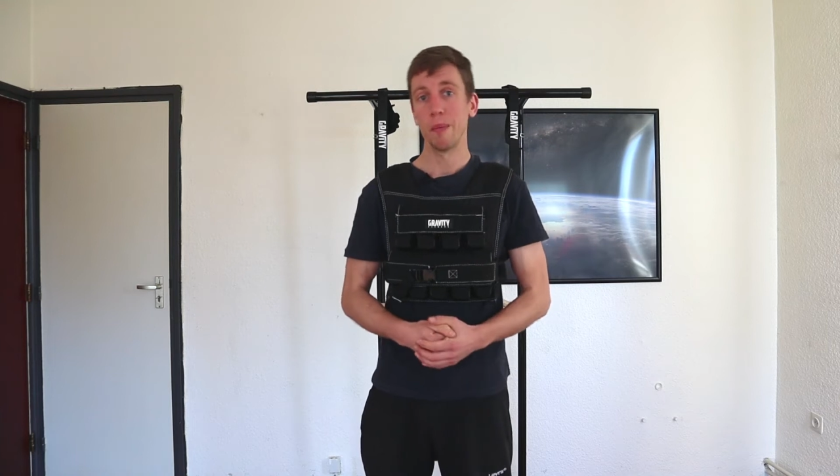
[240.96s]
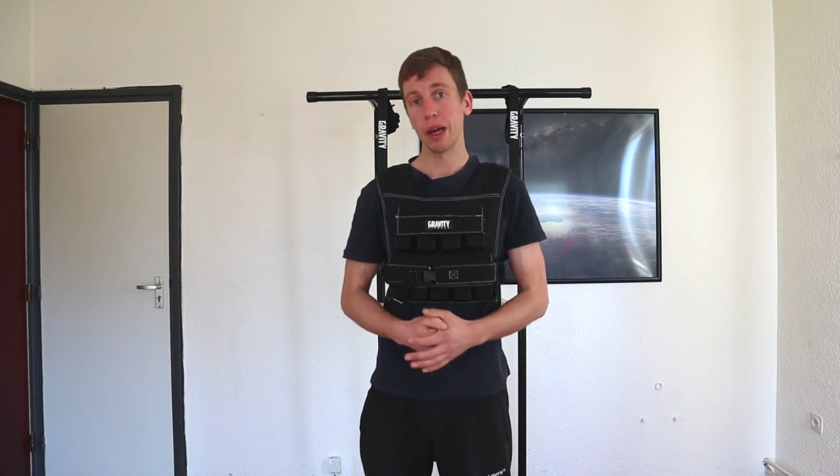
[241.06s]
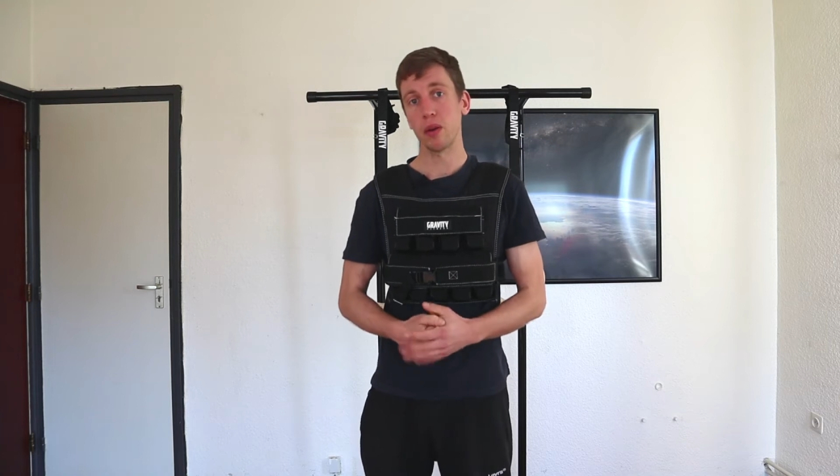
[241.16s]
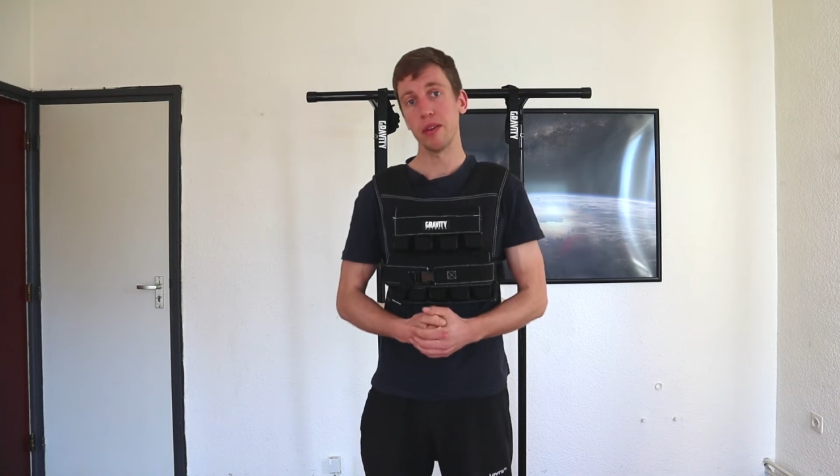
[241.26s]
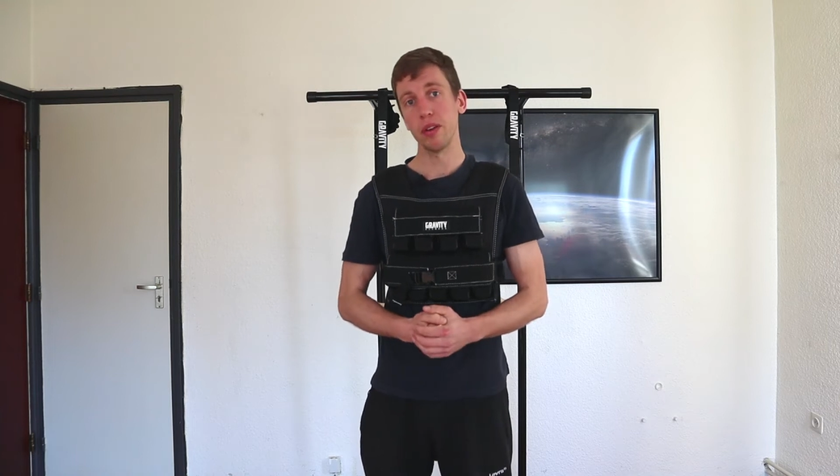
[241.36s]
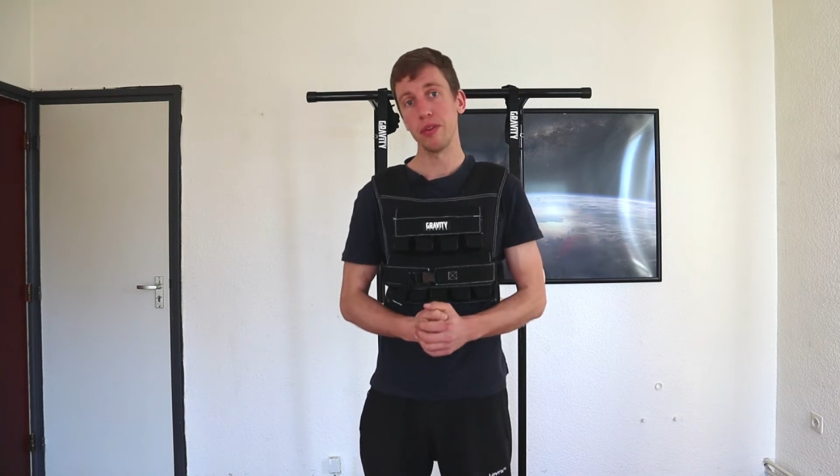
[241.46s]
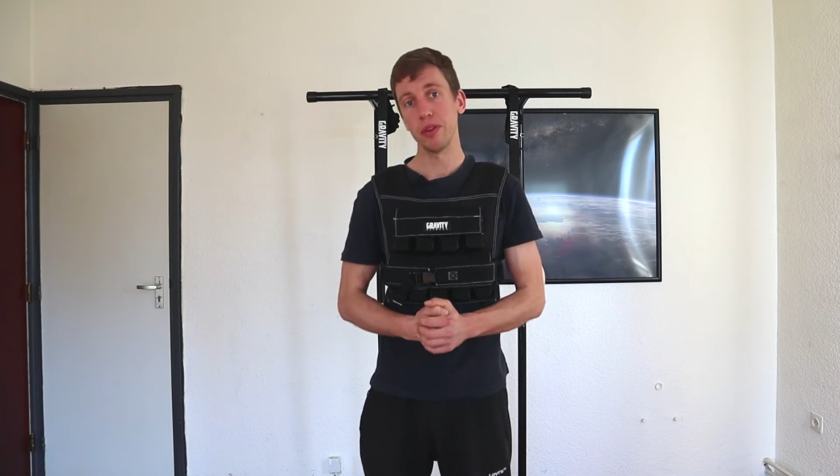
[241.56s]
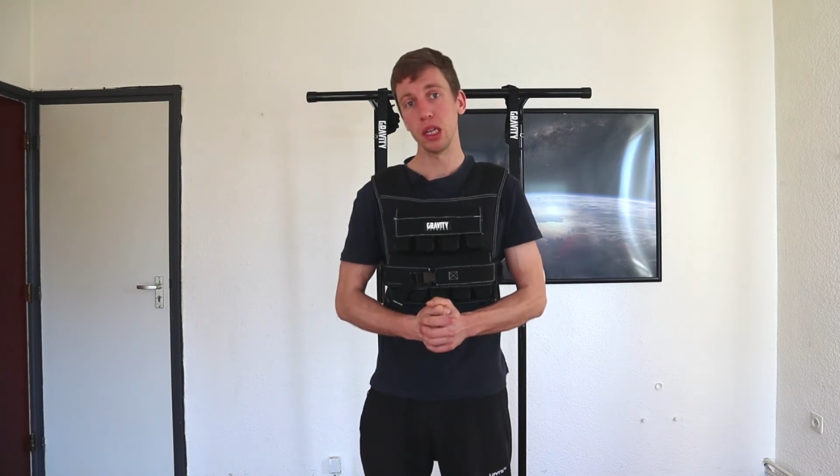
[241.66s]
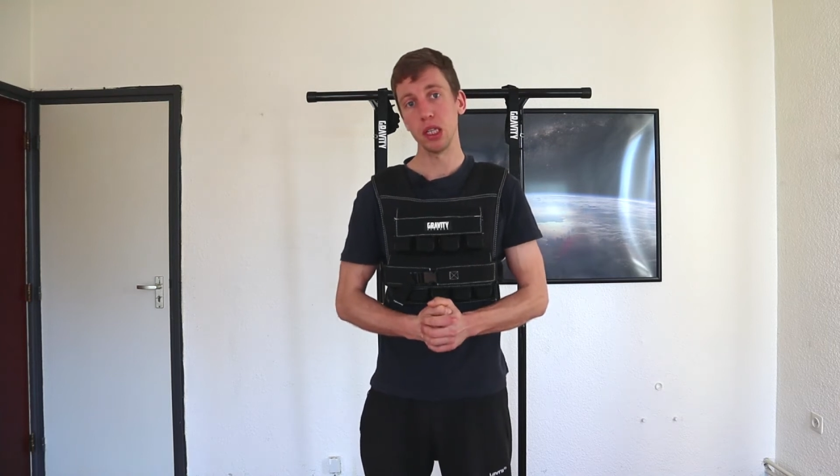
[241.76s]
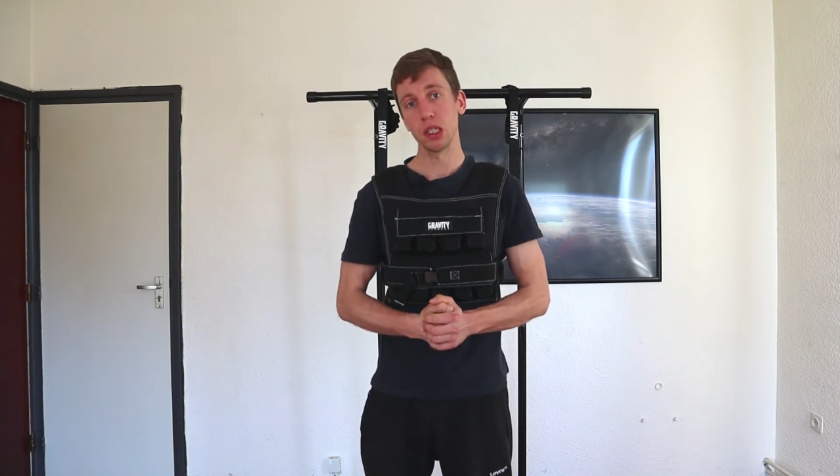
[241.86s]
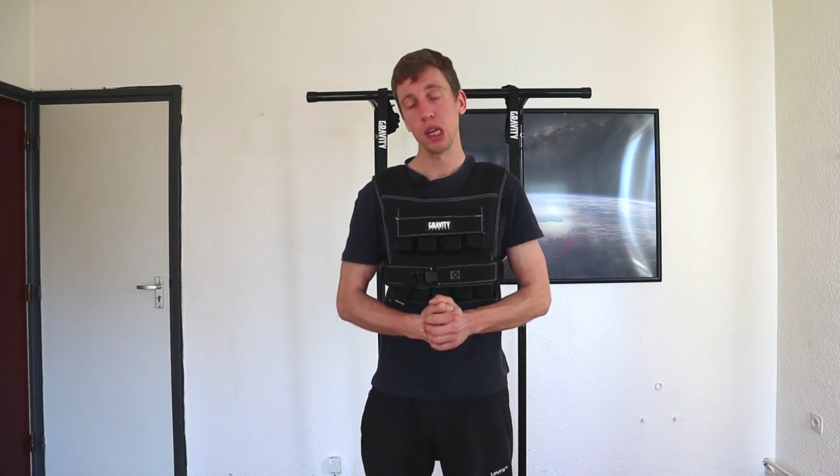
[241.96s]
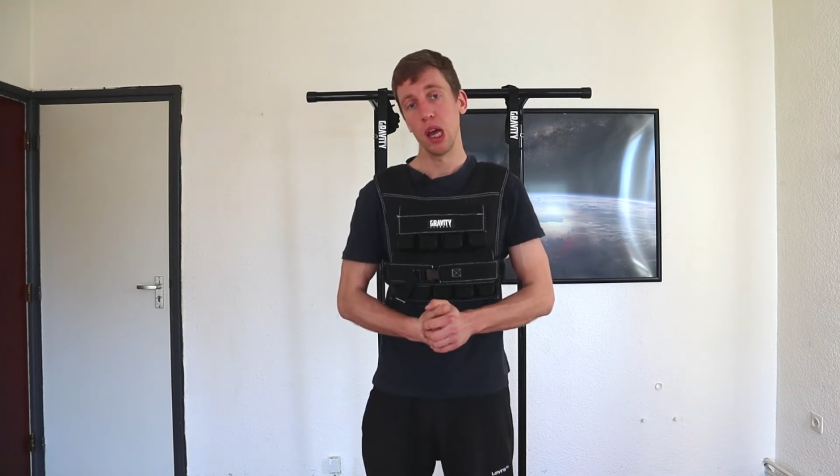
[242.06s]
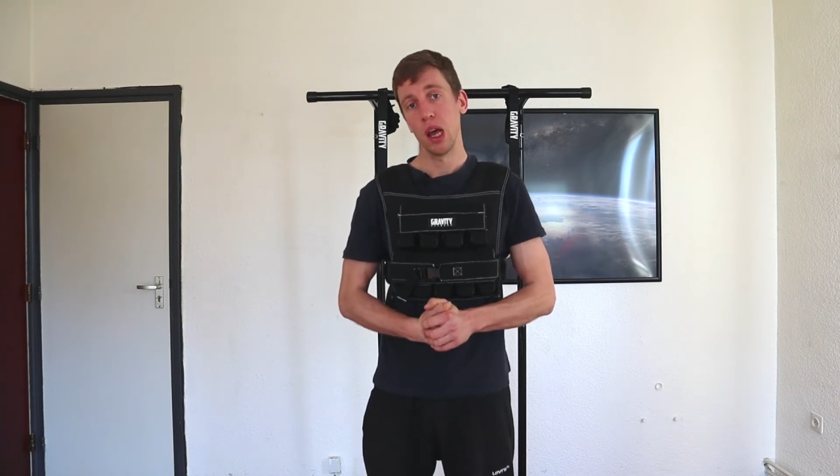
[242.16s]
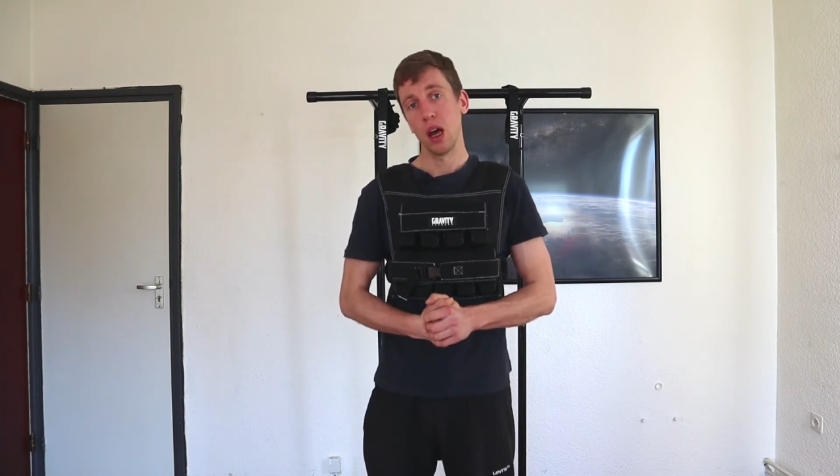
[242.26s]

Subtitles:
by Gravity Fitness.